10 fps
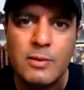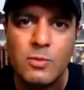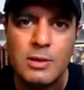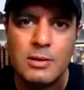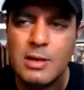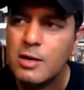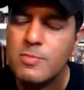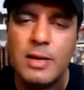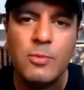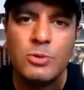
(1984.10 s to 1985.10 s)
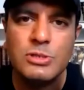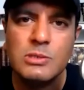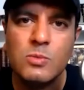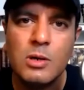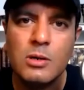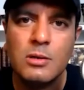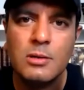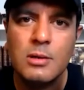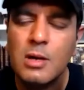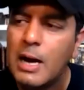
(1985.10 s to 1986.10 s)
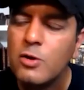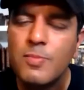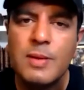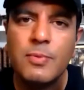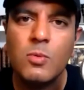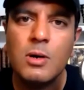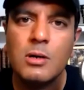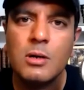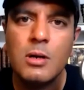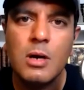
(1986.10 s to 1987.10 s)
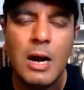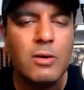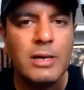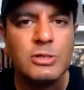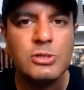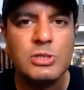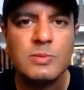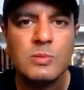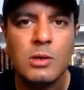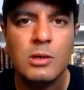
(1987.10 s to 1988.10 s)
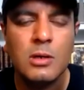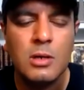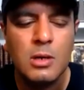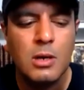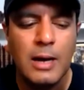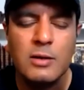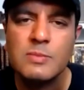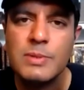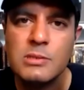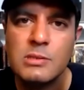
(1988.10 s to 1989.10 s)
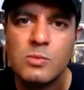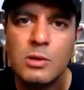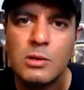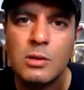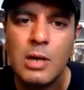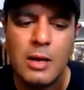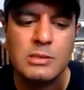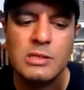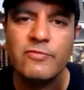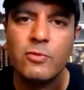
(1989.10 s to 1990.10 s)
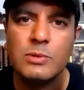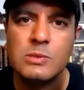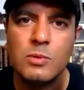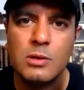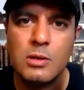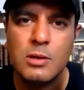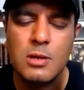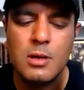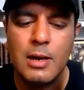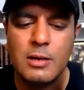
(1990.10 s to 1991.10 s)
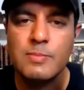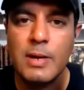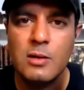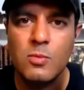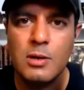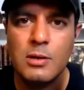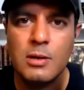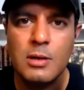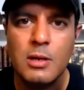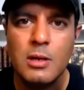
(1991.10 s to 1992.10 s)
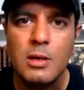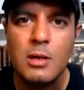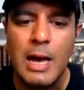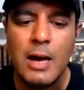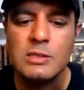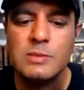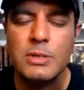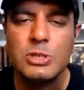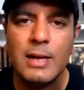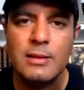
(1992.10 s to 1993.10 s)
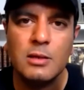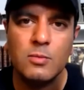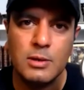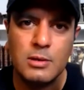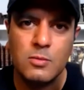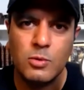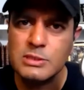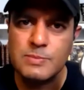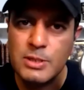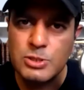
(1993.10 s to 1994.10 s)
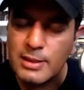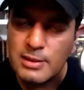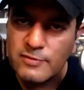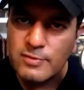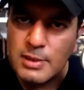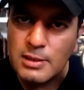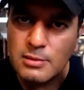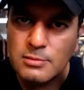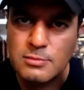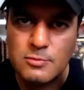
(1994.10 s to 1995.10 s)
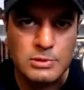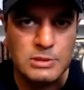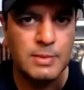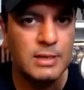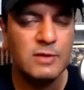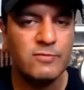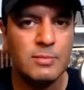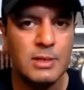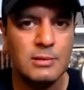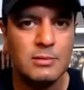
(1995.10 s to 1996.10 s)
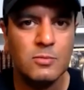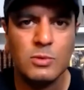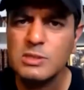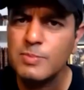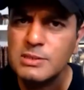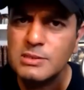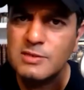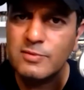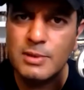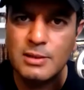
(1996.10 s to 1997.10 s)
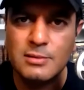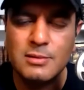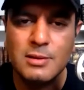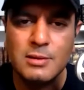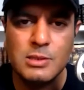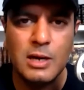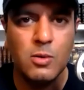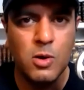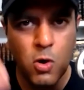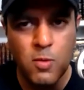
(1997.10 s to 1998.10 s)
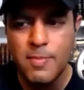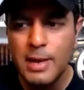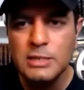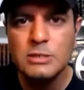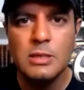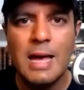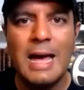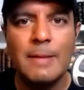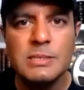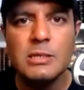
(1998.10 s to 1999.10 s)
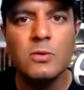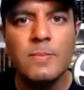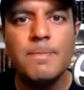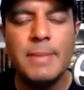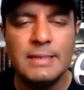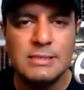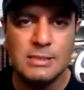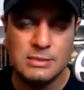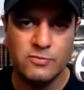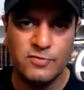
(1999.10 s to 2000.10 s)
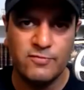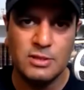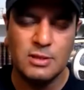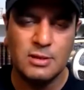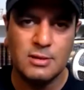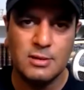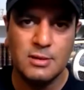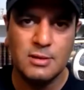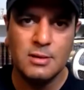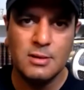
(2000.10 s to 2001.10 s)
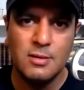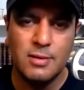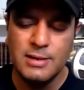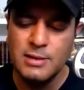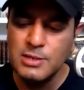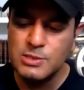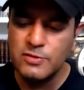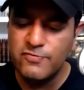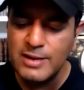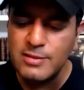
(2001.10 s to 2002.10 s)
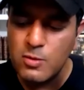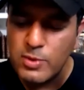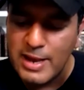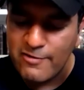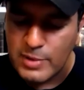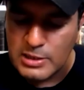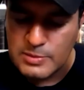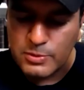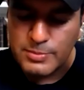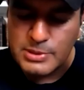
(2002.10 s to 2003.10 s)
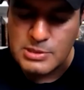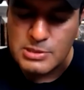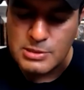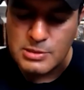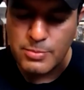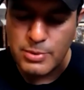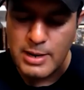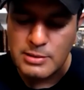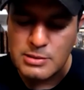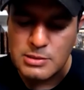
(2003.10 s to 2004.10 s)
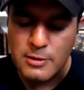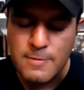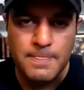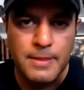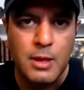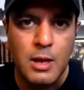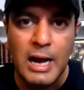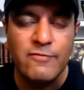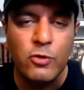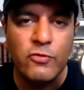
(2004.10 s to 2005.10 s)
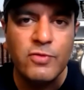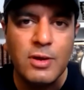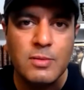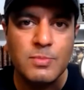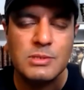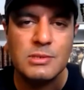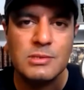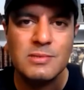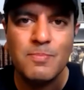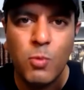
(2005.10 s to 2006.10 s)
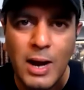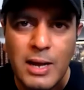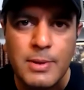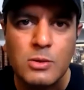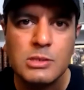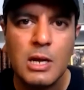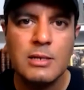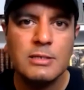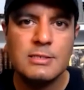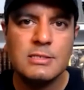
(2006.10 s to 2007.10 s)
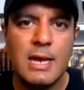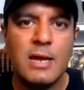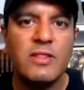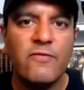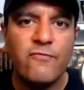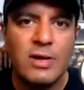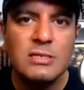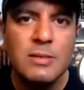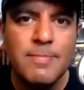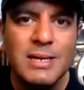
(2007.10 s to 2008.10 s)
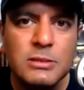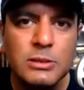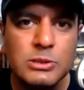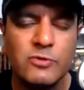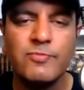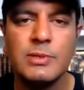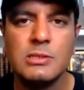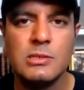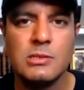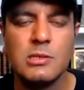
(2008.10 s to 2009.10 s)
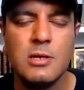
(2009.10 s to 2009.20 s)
work? How do my emotions work? How do people work? How relationships work? How does business work? How does influence work? How does money work? How does spirituality work? What does spirituality even mean? What does money even mean? What does business even mean? So I'll go into the absolute basics of everything, right? So the fact that we have multiple businesses and brands, I have no fear in business. Why? Because I understand the fundamentals of business.